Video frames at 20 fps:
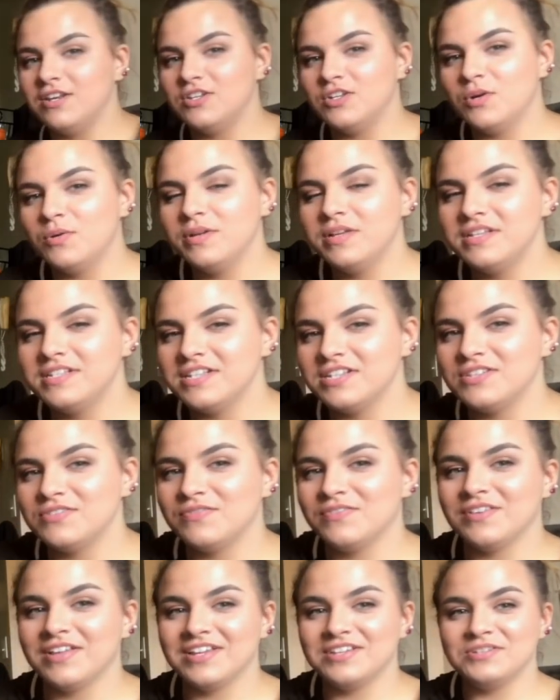don't exist
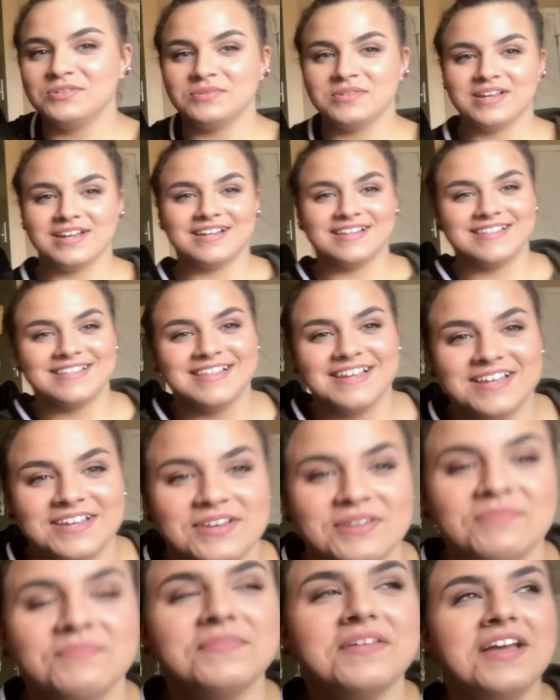for like 2 seconds? Thank
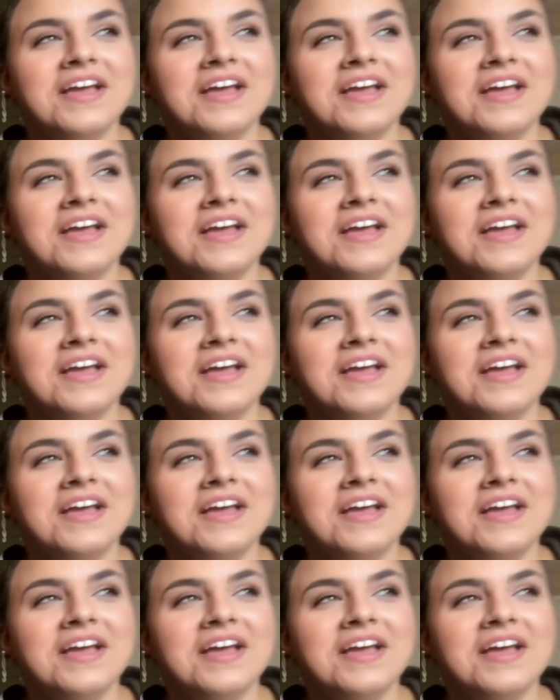you.